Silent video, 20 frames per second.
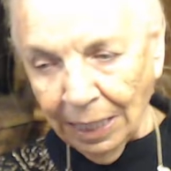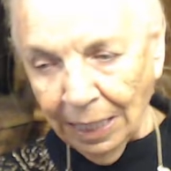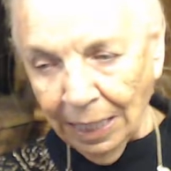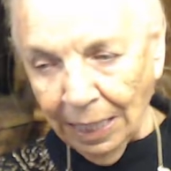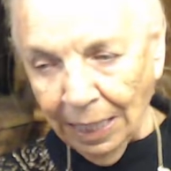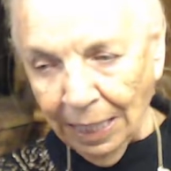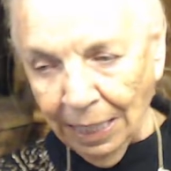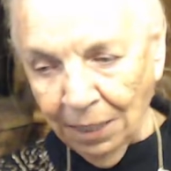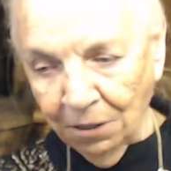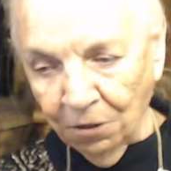
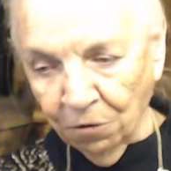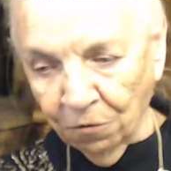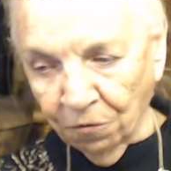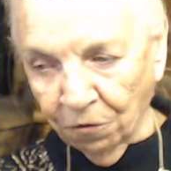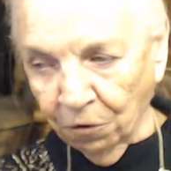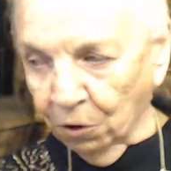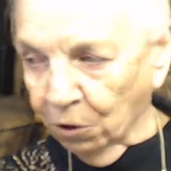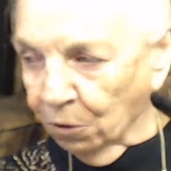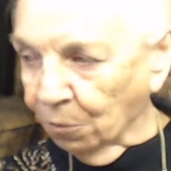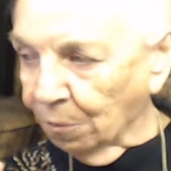And you've
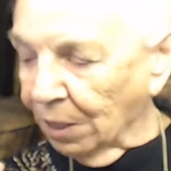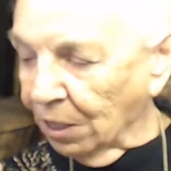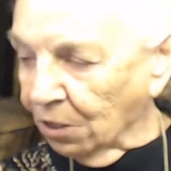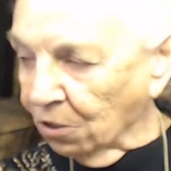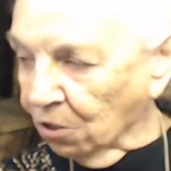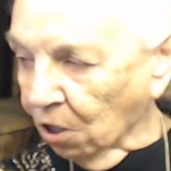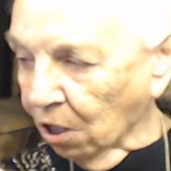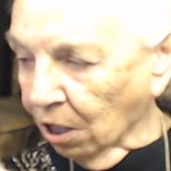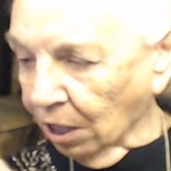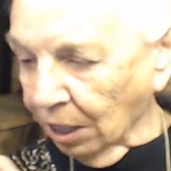heard me
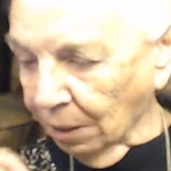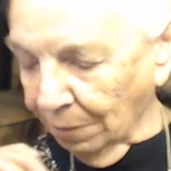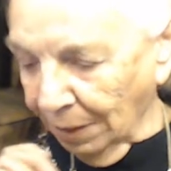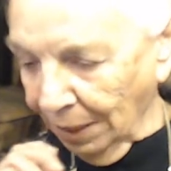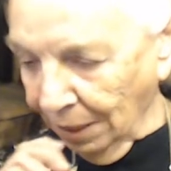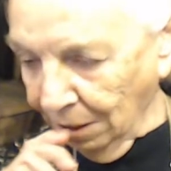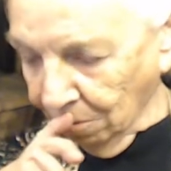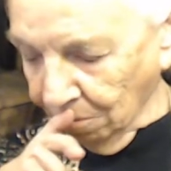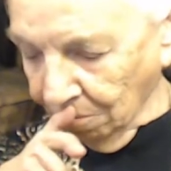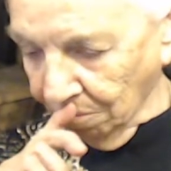talk about,